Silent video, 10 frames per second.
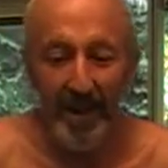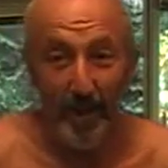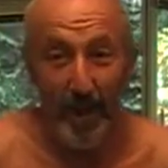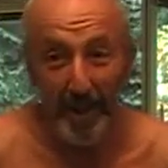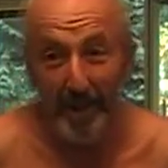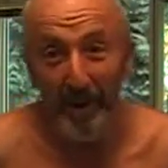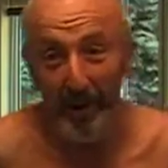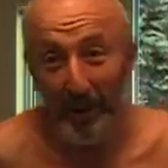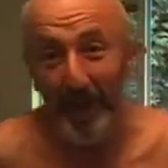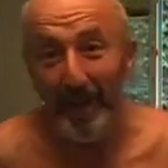well, I got
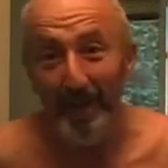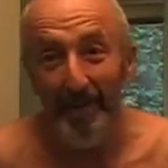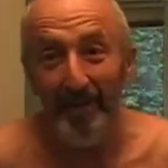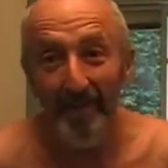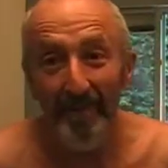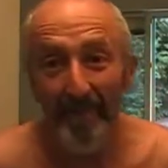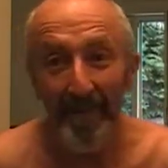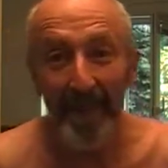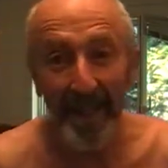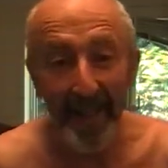muscle now.
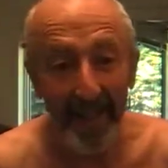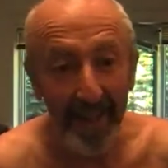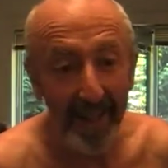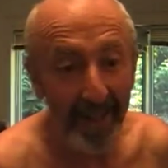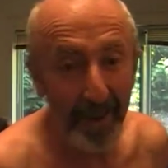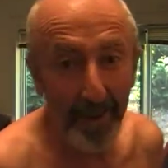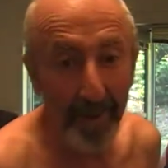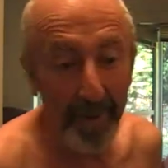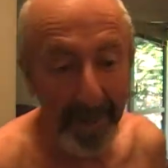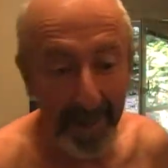Uh,
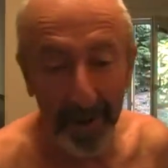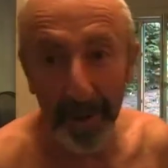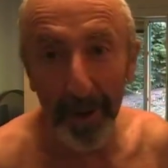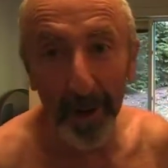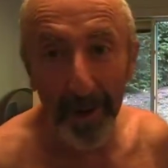uh, two years